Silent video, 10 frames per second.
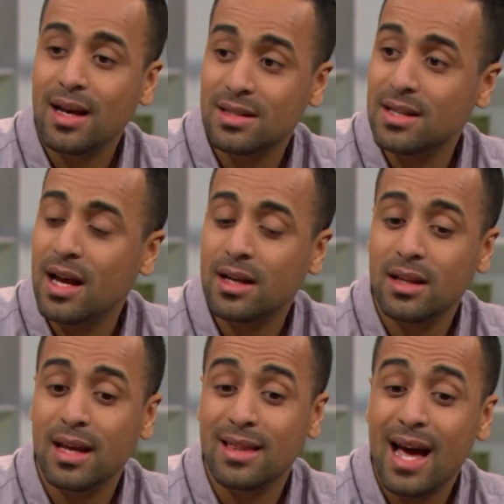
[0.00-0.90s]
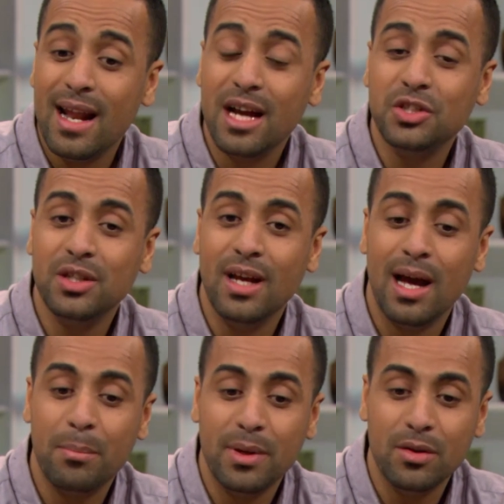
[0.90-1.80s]
exactly. And that actually
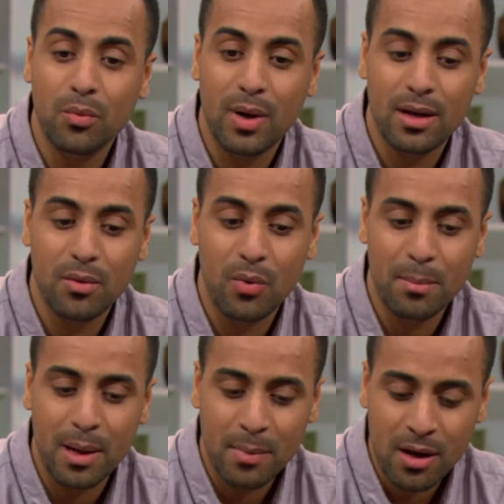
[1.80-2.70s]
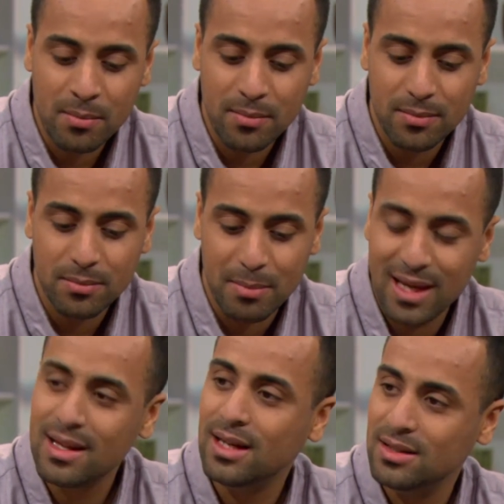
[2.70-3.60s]
happened when when my mom
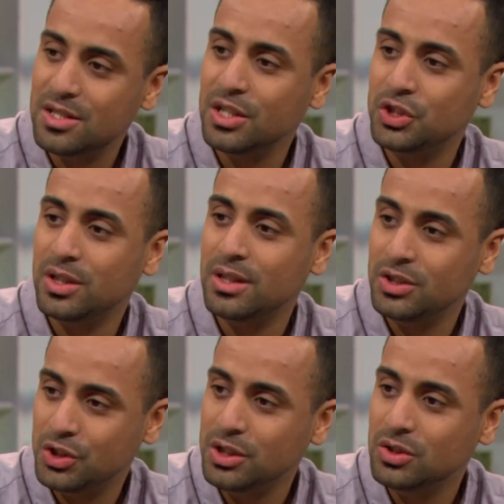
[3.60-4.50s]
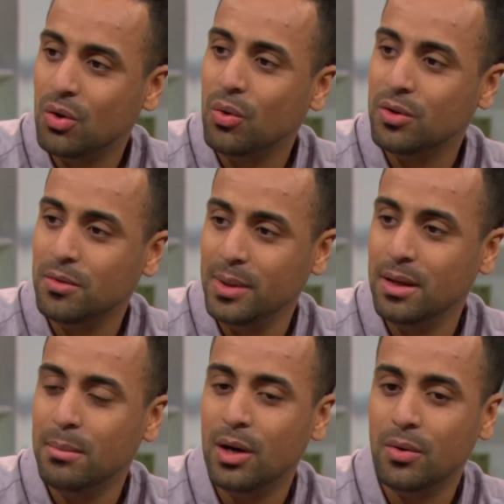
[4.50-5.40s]
made that decision and she told me
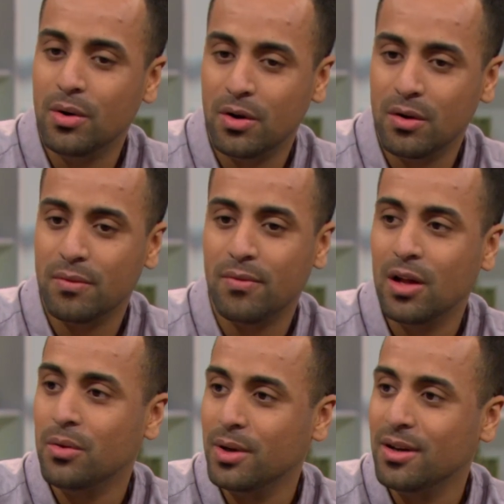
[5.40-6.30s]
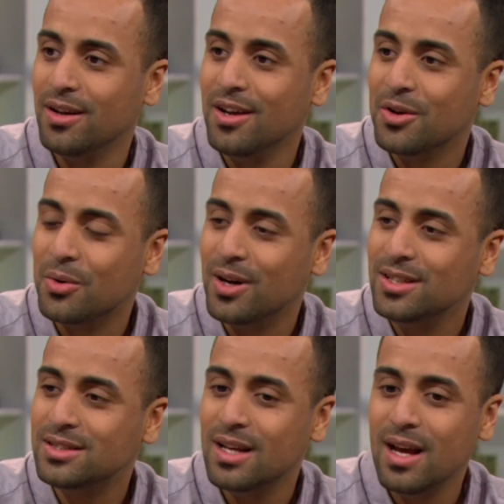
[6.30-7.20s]
about her following
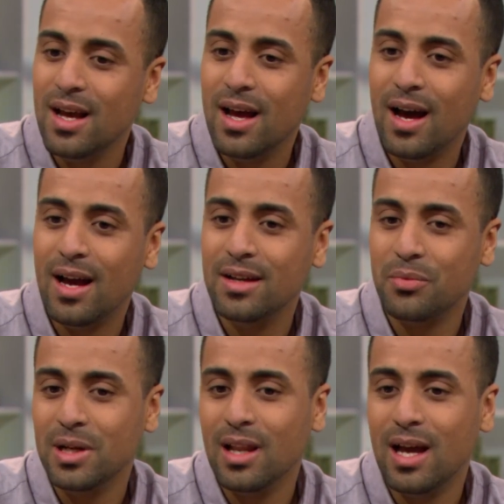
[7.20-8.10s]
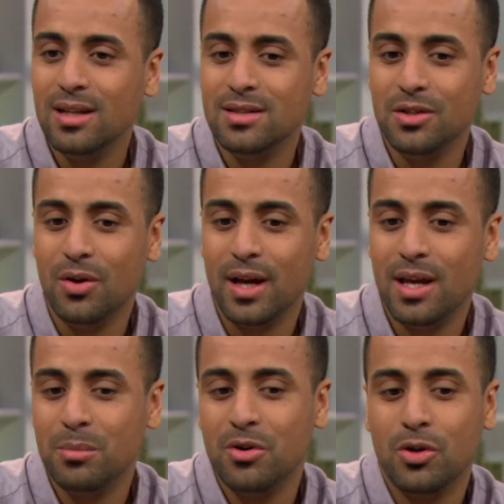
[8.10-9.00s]
Christ. Mm -hmm. I realized, you know, I
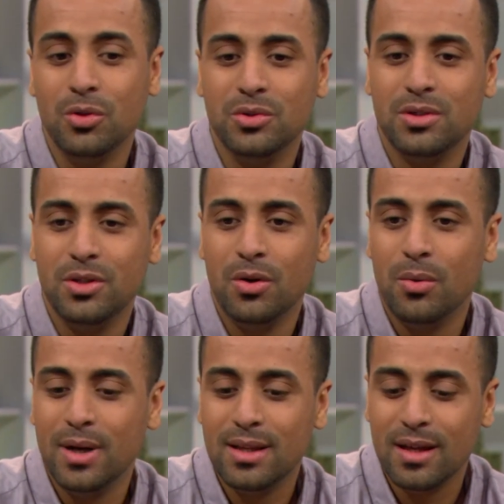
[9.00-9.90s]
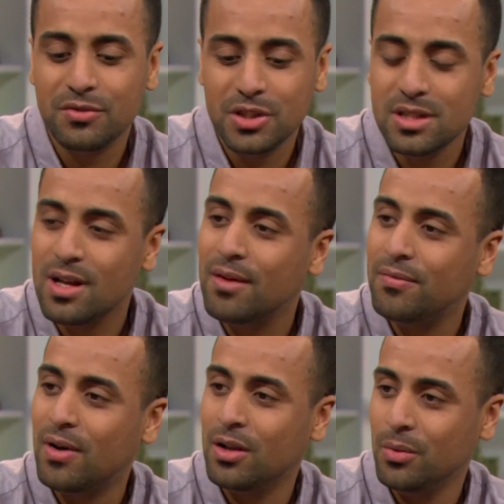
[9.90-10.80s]
came to the conclusion, you know what? If she's not
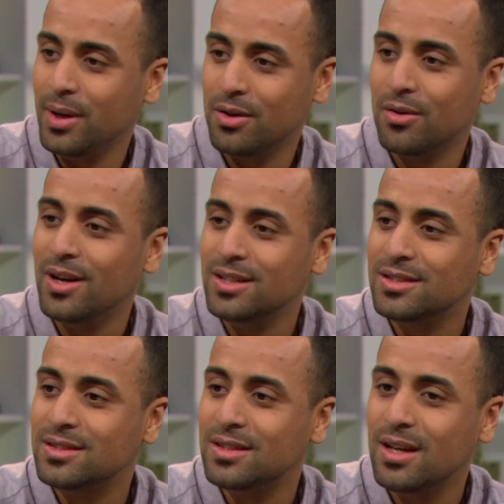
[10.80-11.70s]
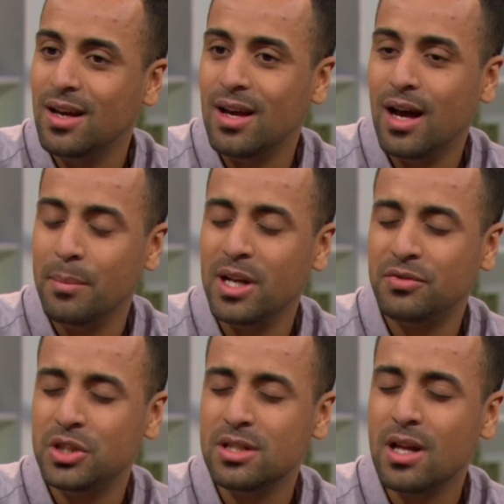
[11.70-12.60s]
following Christ, I mean, if
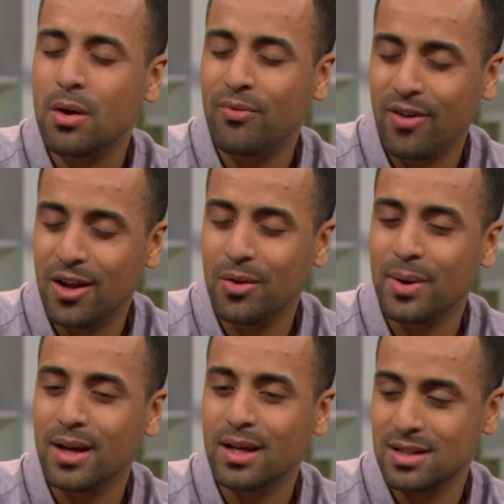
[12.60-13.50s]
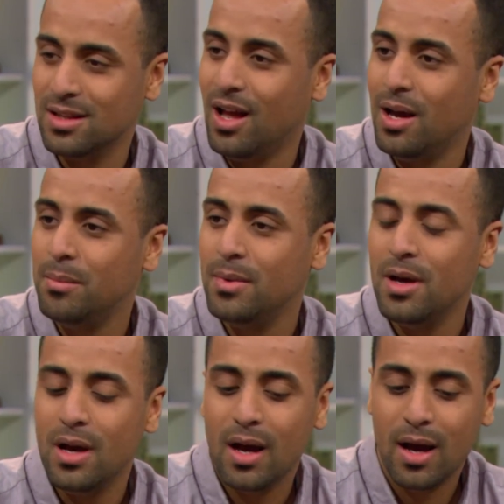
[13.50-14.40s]
she's not following Islam, mm.
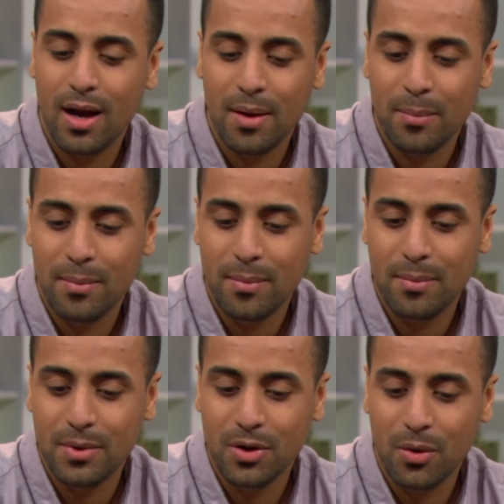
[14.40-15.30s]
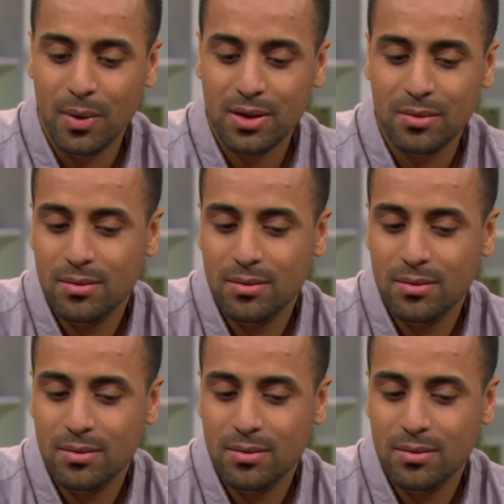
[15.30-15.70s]
um, you know what?